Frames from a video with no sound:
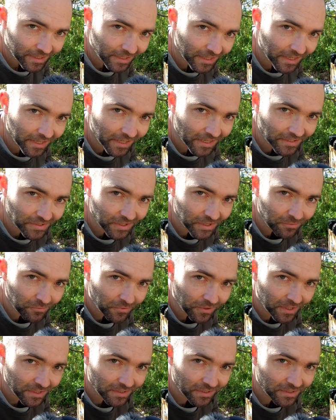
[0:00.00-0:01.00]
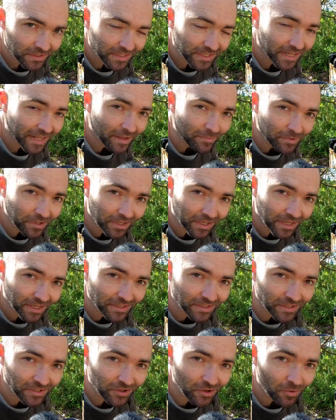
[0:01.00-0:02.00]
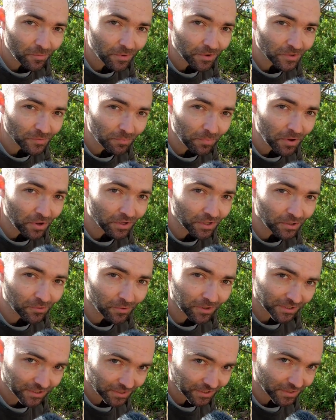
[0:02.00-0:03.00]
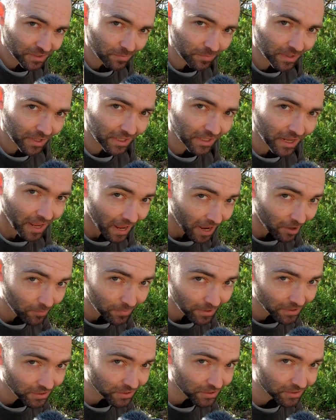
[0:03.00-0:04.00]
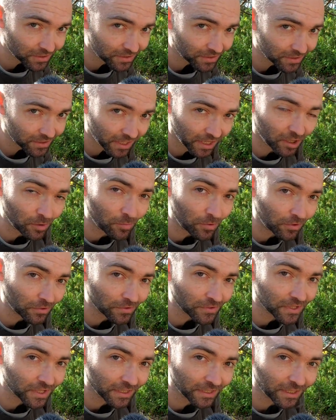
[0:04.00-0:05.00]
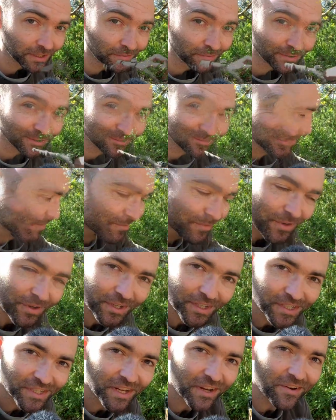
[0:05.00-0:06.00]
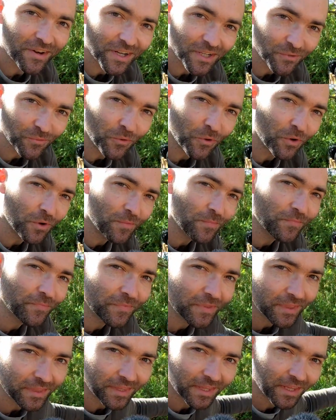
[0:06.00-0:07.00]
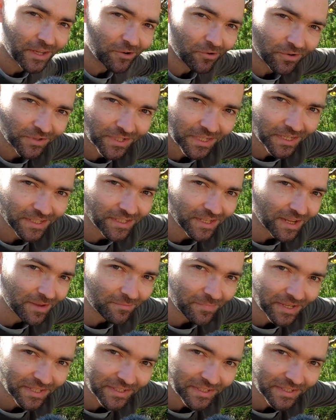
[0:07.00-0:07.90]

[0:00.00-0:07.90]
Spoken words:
G'day RC friends, today I'm going to answer your most burning questions about how much scale models can lift. We've got a TRX-4, the Cross RC